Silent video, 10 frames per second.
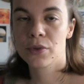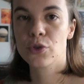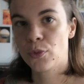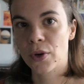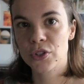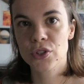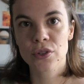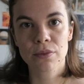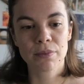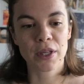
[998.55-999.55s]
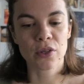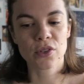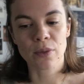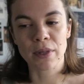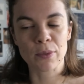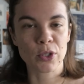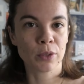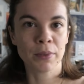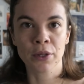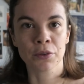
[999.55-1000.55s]
too much, because sometimes you
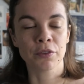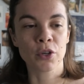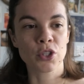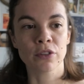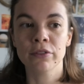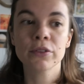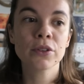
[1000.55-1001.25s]
can be on the verge of